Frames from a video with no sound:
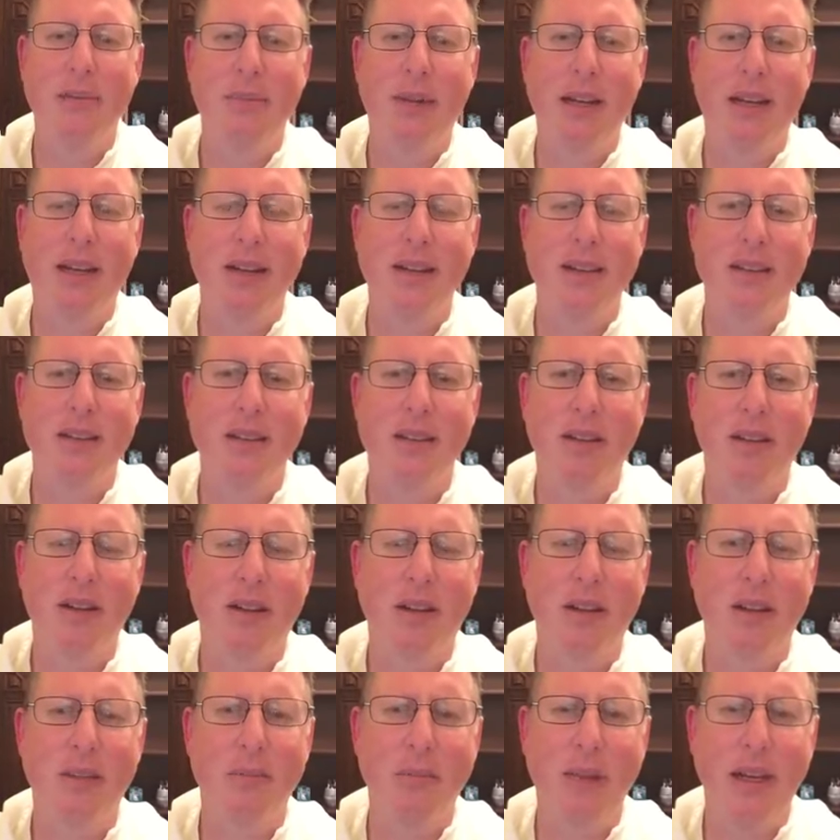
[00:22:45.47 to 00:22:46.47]
because
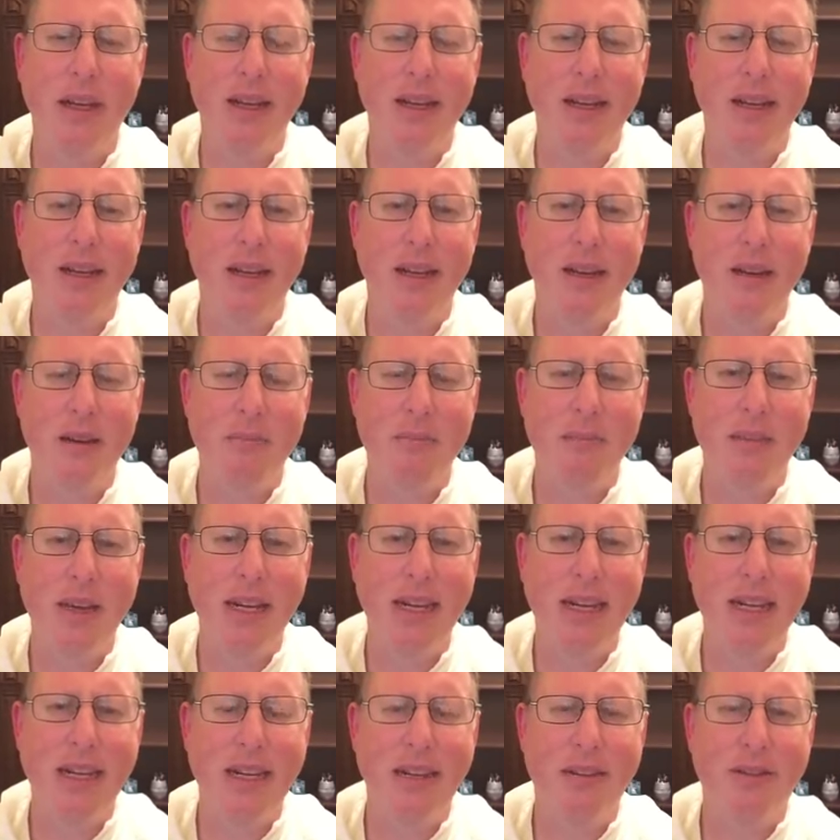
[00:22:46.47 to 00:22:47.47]
there can be
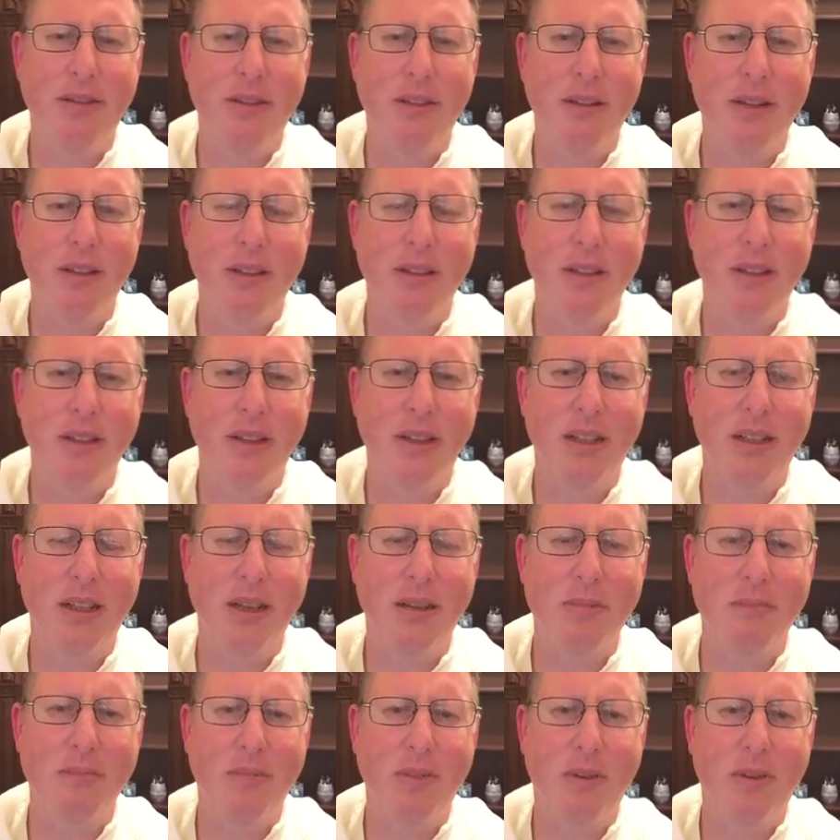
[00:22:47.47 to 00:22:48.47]
many different
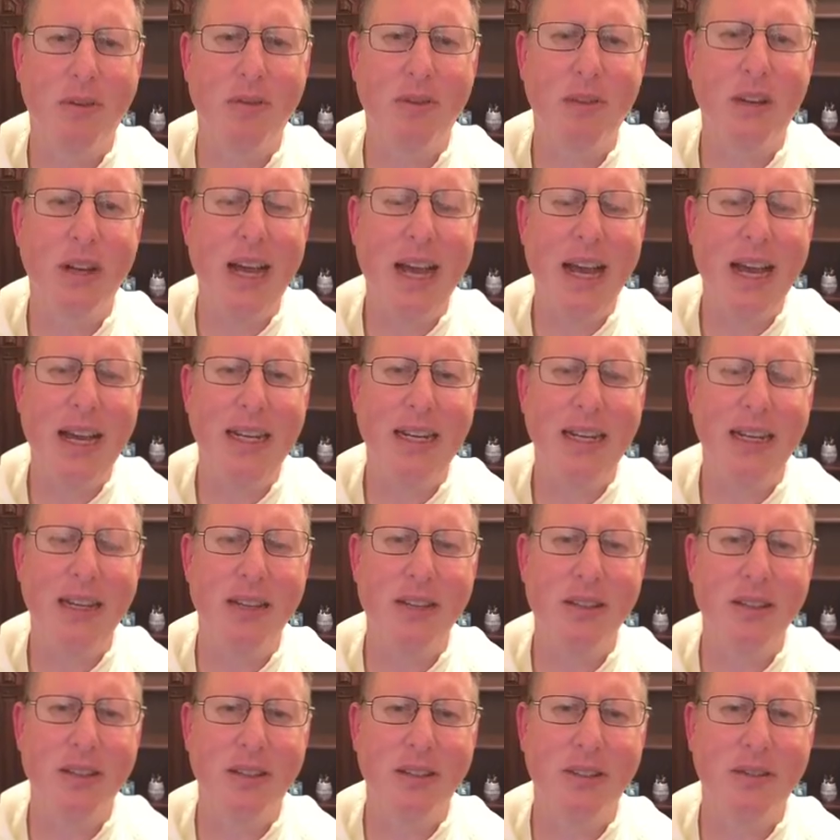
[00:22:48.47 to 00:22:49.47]

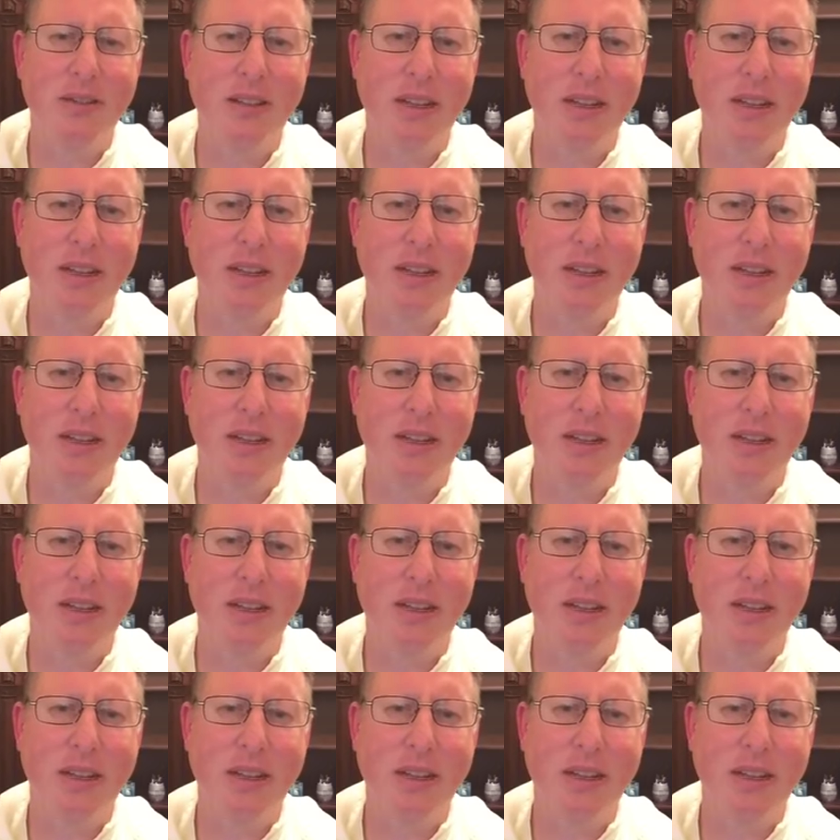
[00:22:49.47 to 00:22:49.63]
varieties